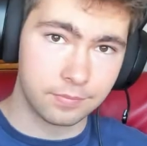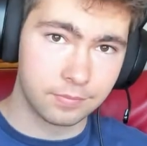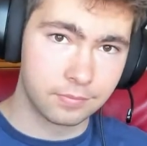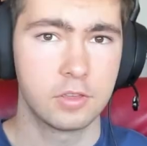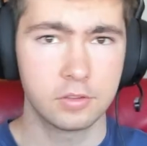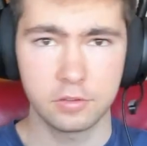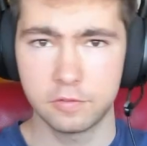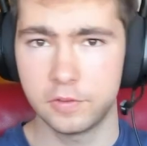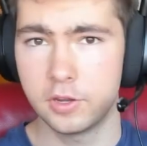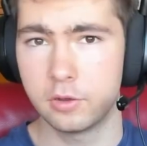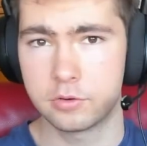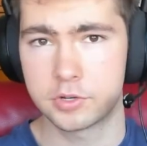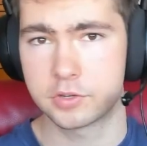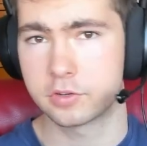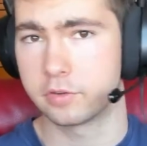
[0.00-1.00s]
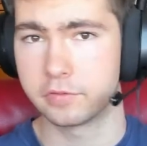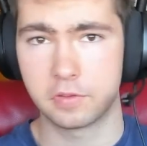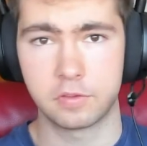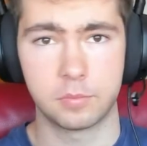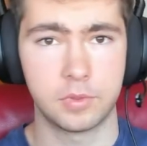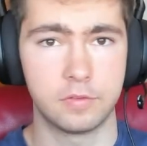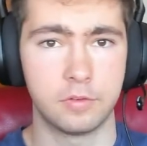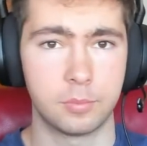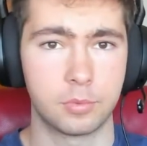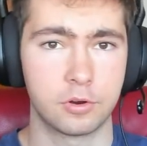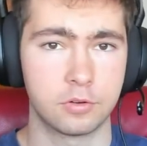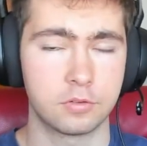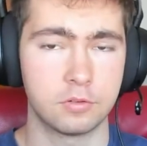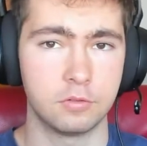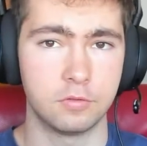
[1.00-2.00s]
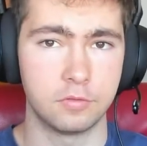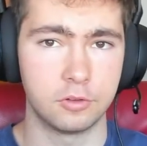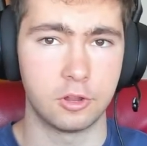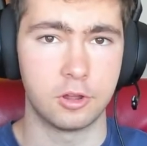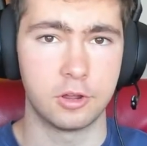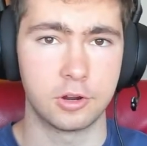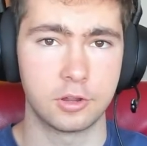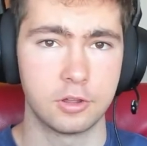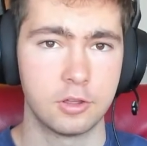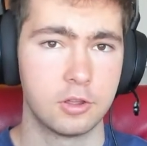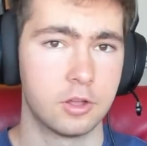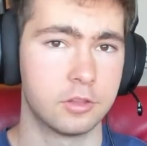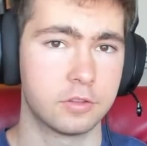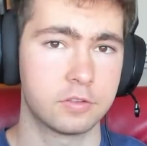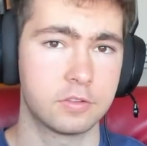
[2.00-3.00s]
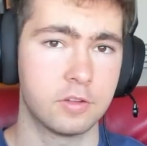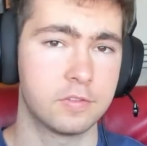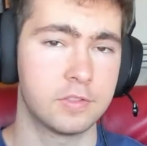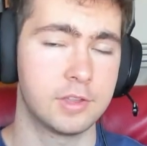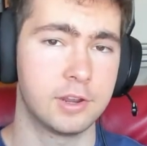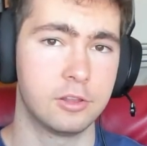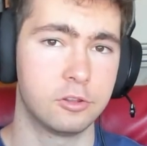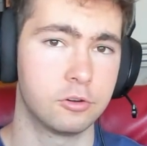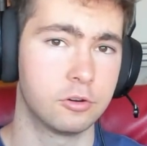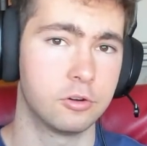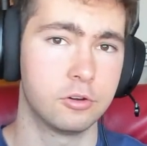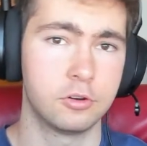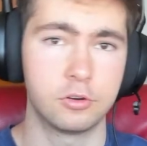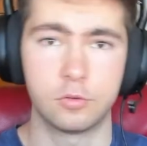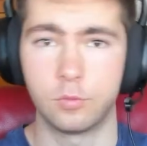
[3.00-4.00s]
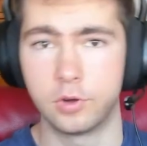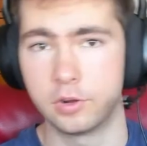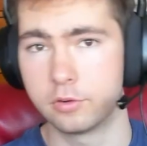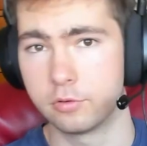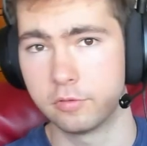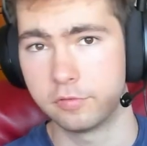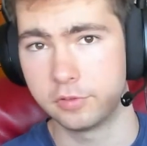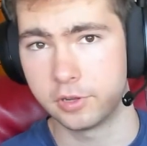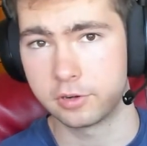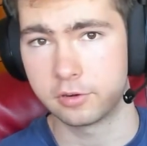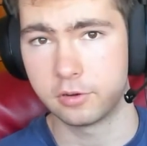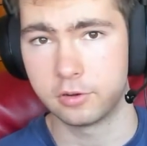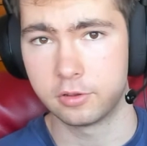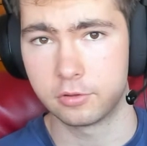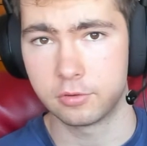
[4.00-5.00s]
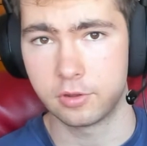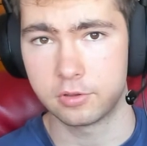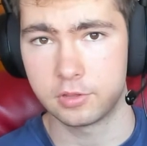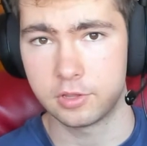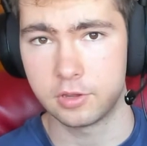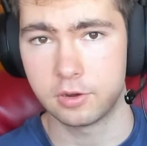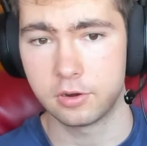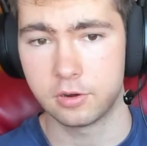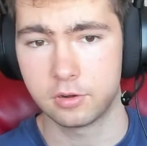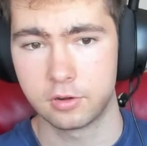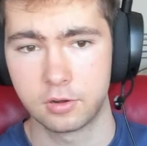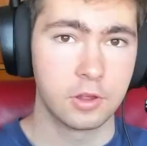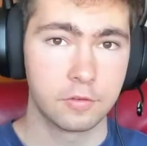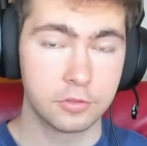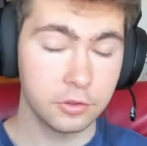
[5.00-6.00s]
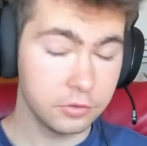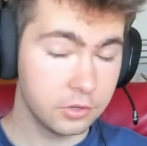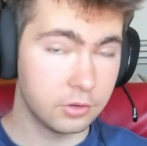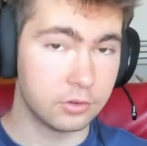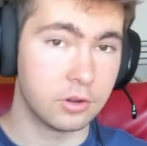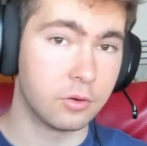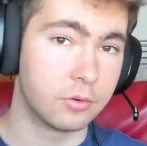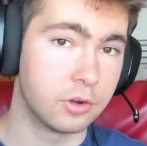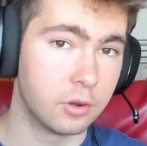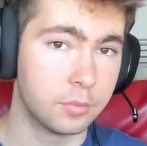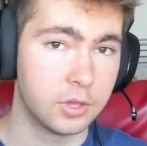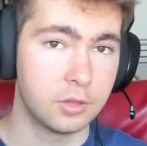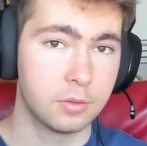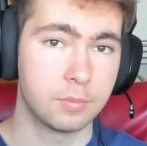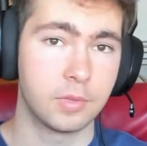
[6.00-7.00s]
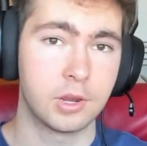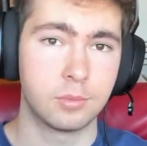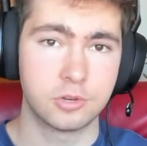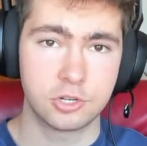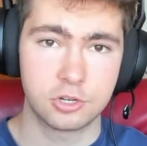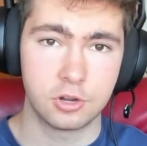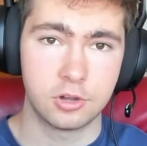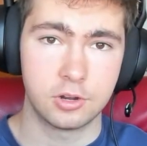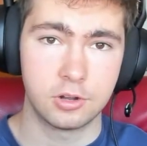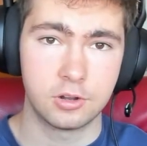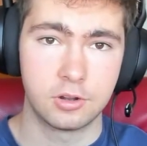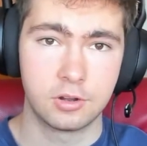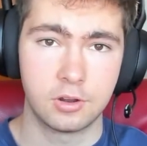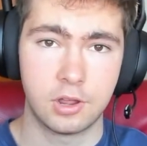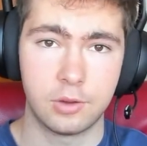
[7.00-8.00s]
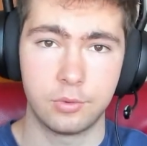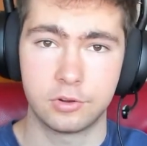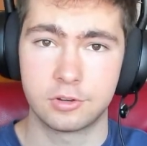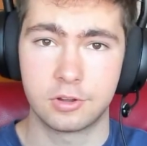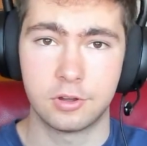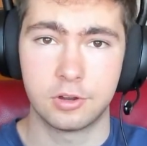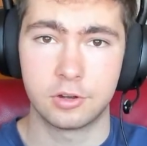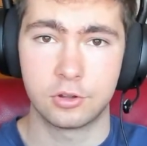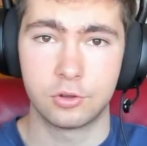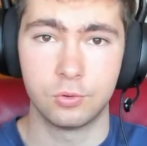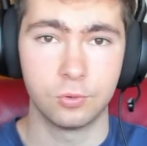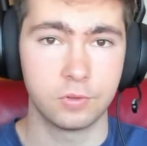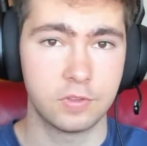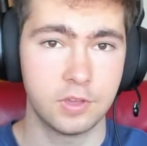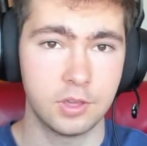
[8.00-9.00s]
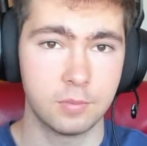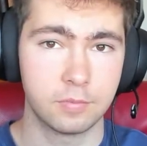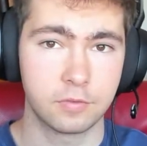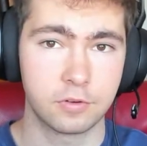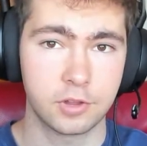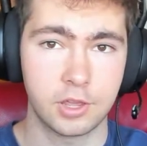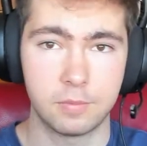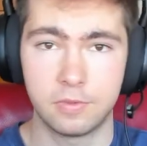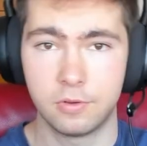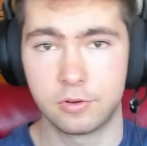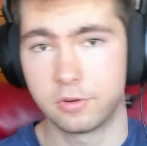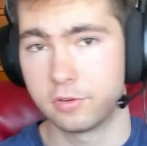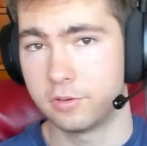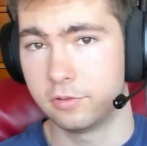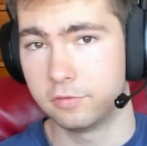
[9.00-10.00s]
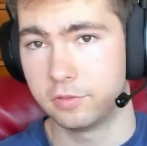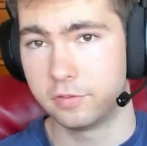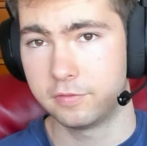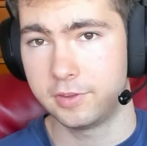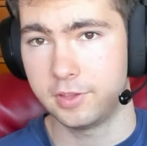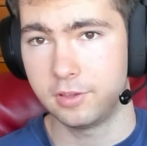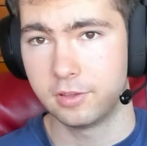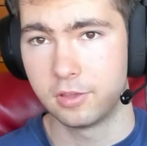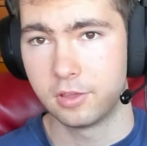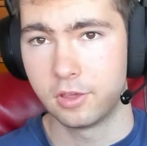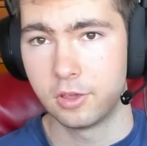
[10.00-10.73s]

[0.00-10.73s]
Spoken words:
This video just serves as a bit of a personal vlog on the stuff that I learned or wanted to reflect on throughout the year. For those of you who don't know me, my name is Sean. I worked on Cool Team for GAM200 and 250.